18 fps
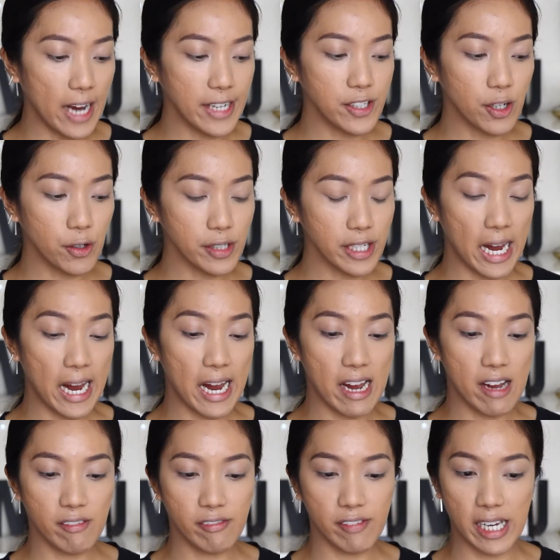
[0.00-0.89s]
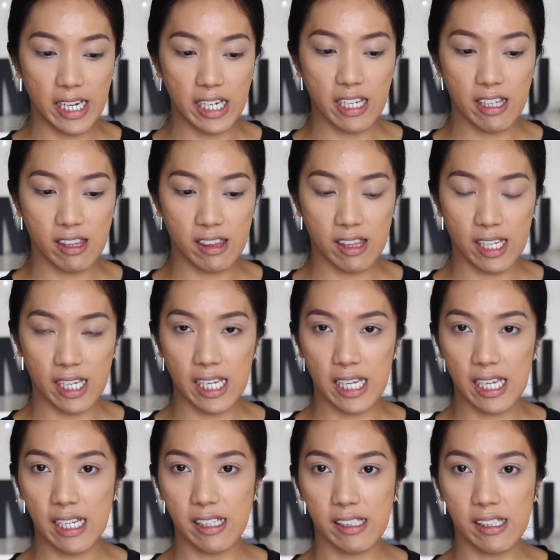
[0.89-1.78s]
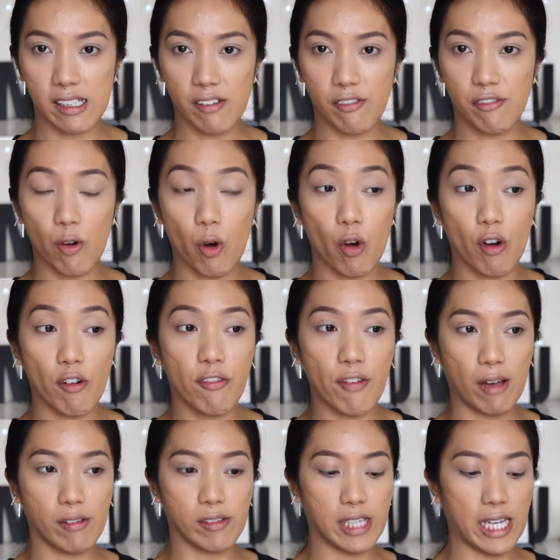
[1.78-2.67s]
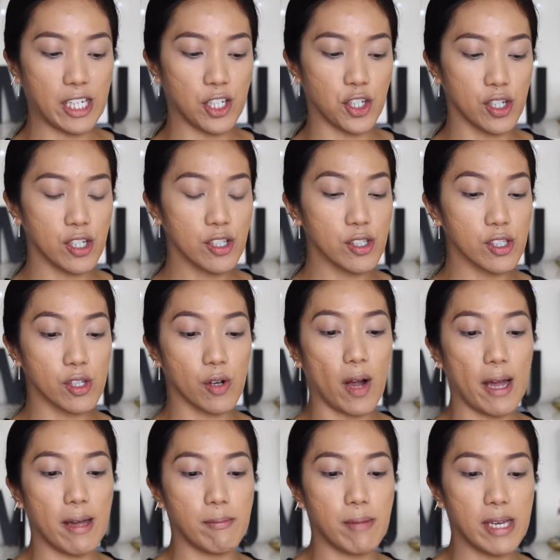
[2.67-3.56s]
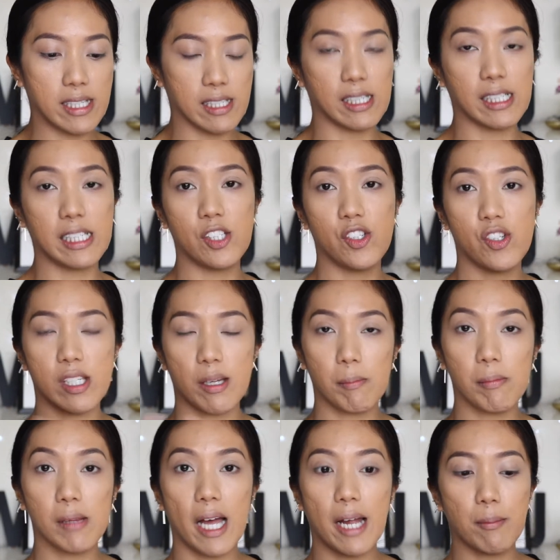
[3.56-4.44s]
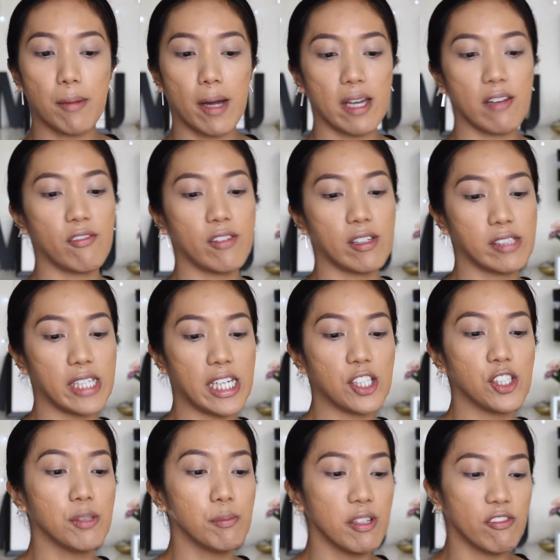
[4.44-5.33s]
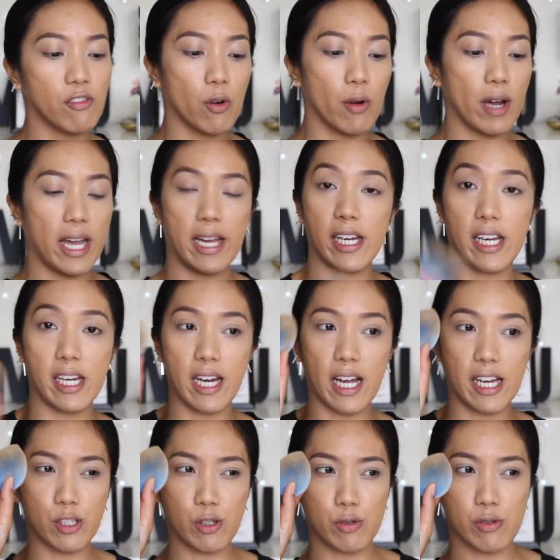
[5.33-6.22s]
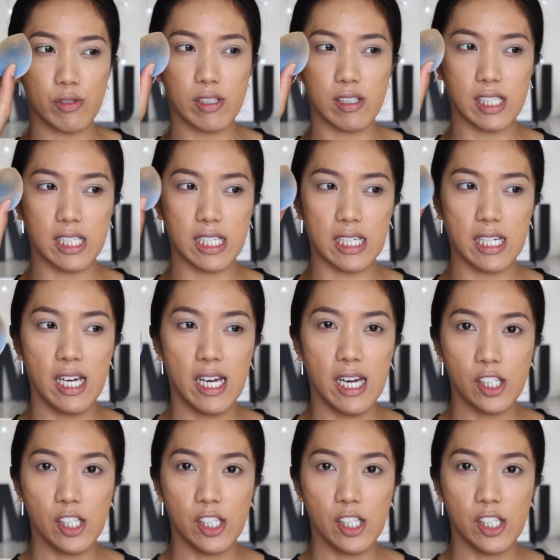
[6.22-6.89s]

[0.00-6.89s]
I don't have anything for foundation, so I basically just applied my foundation beforehand and I used the